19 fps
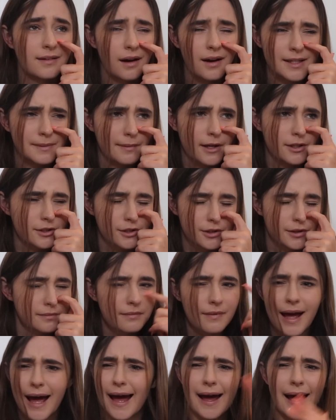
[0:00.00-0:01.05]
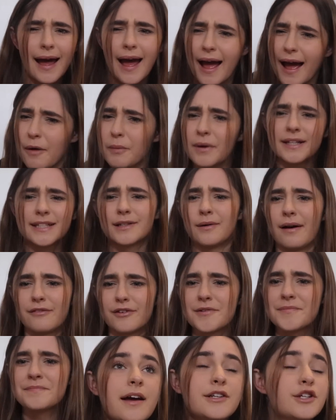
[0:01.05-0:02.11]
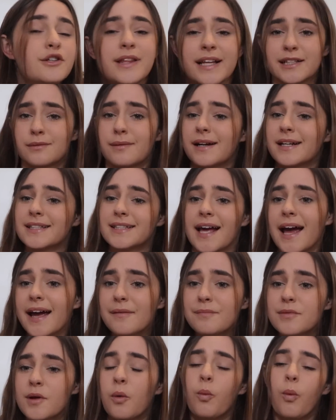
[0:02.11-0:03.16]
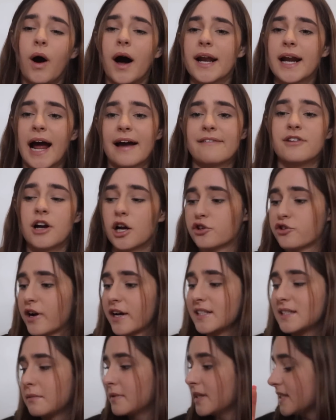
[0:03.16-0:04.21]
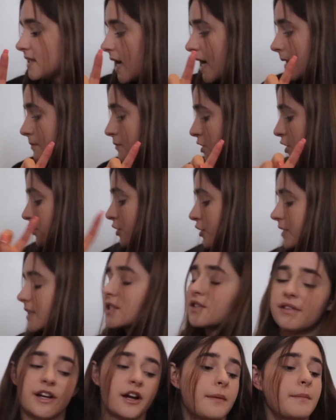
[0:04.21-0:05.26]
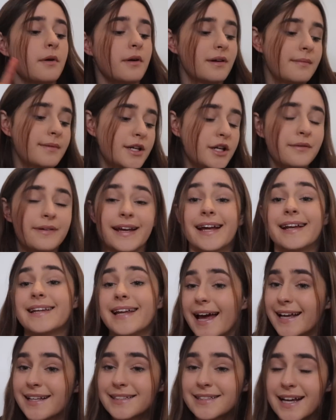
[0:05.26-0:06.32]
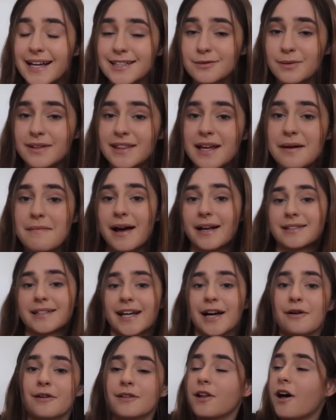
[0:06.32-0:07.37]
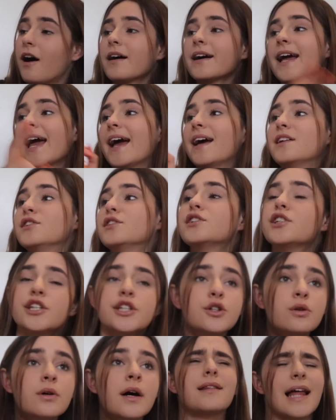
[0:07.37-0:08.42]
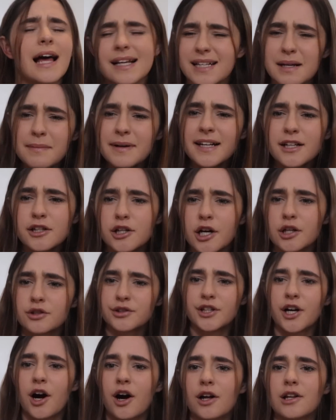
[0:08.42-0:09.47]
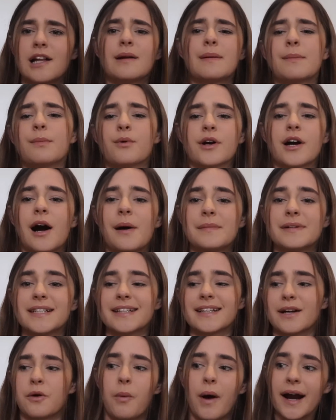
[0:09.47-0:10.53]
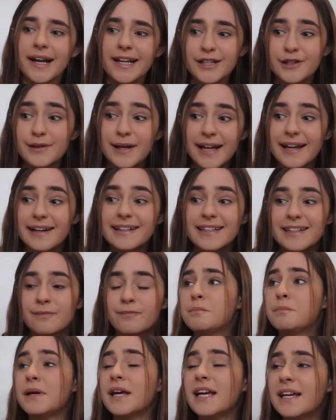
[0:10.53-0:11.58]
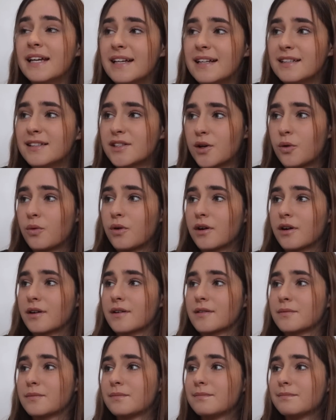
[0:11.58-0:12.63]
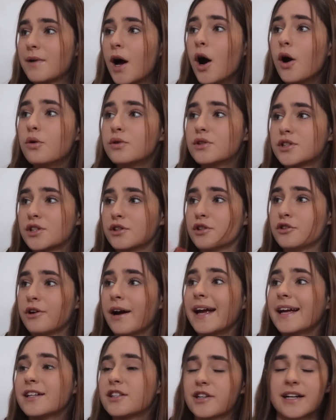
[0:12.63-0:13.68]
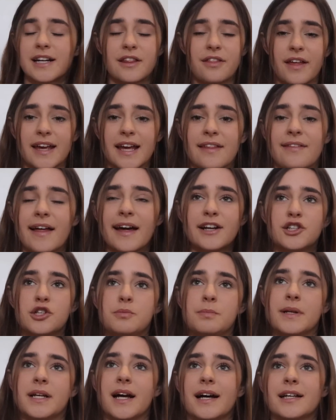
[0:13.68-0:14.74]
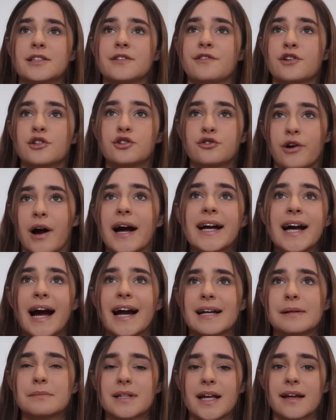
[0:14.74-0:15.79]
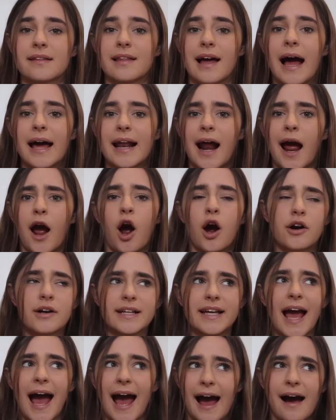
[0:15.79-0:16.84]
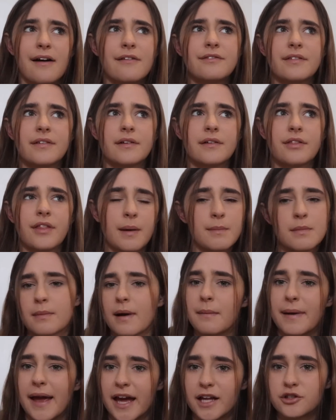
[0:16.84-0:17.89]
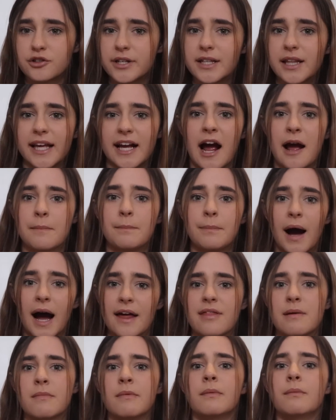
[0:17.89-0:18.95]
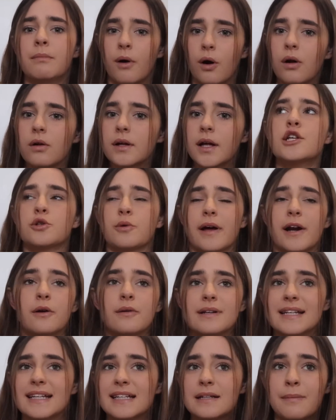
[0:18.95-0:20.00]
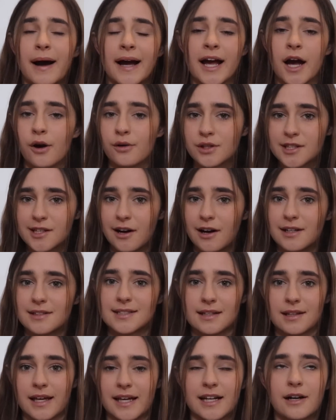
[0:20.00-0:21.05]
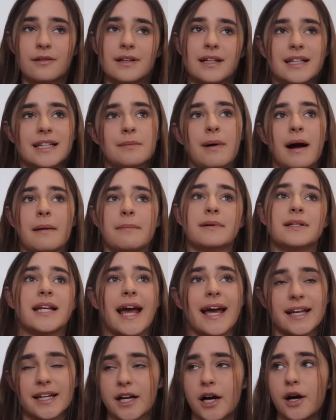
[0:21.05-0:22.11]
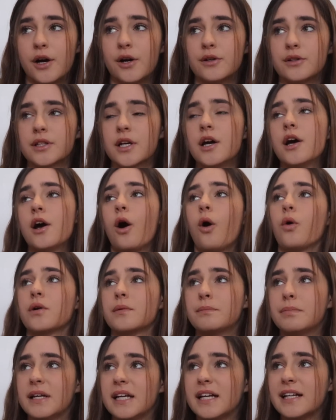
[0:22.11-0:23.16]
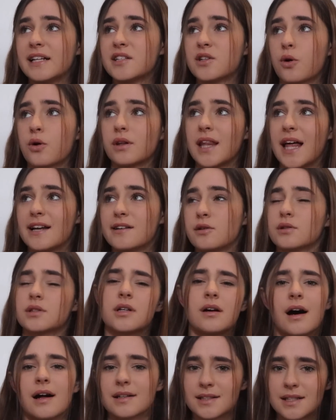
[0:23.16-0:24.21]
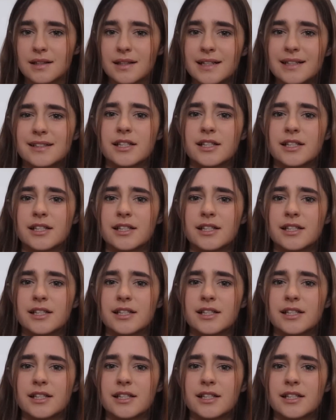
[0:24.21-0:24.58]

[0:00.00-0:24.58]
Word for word: Not sponsored whatsoever. Two things I want to say. One, I've not tried some of these items, so during this video I'm going to be doing a taste test with them as I go along. And two, last time I did a grocery haul, a lot of people were commenting like, why didn't you get any beans or oats or grains or anything? And that is just because for dry items like that, I already have them in my pantry. Like, I buy them in bulk, so I don't need to buy oats constantly. I don't need to buy potatoes or beans or lentils constantly.